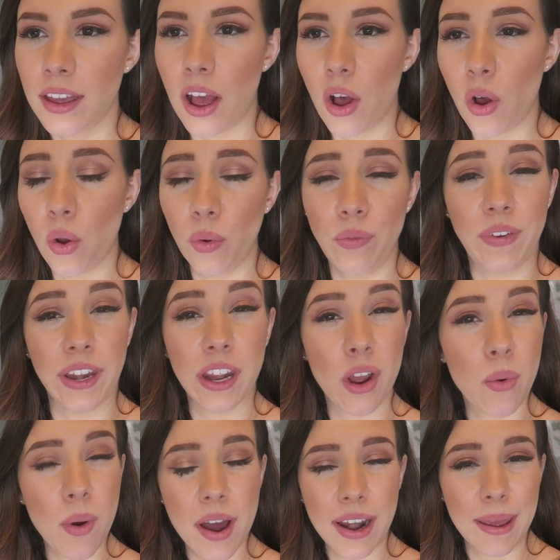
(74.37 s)
a whole
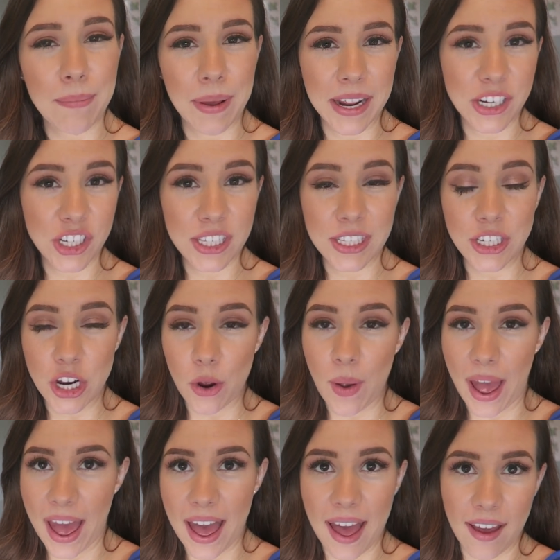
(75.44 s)
video on it but I just don't
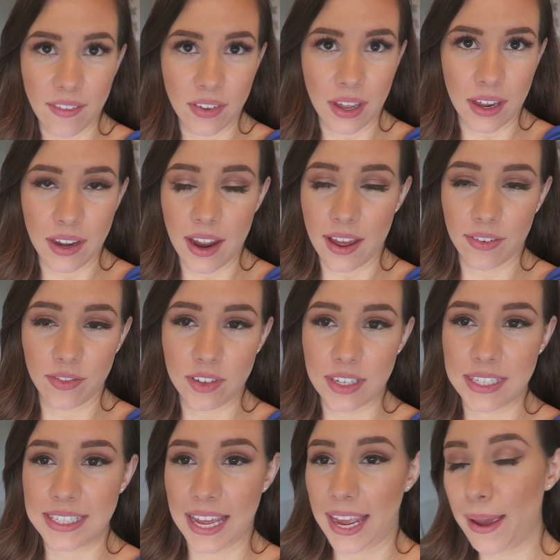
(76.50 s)
have enough to
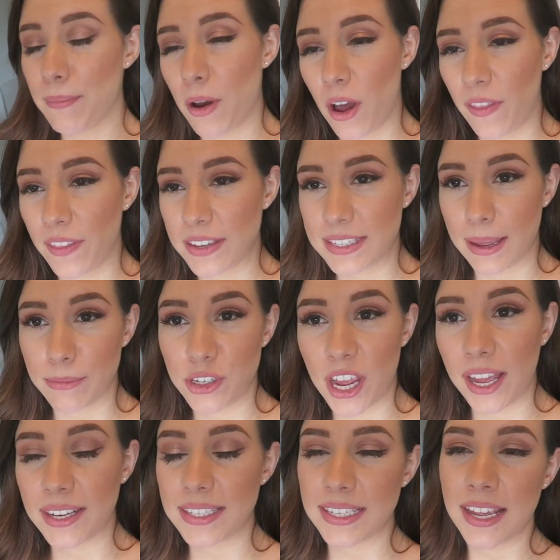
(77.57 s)
say on the
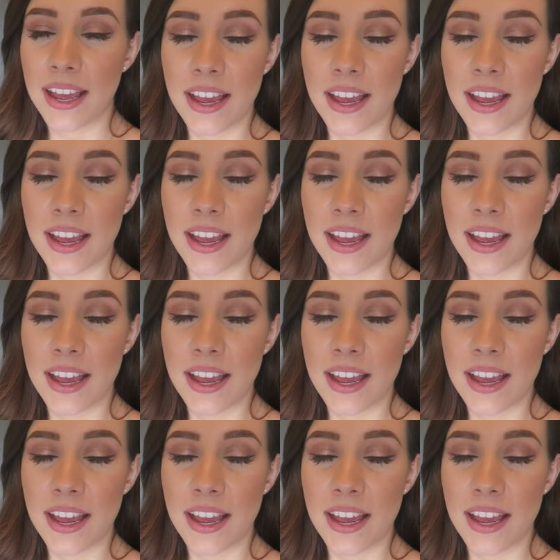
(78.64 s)
subject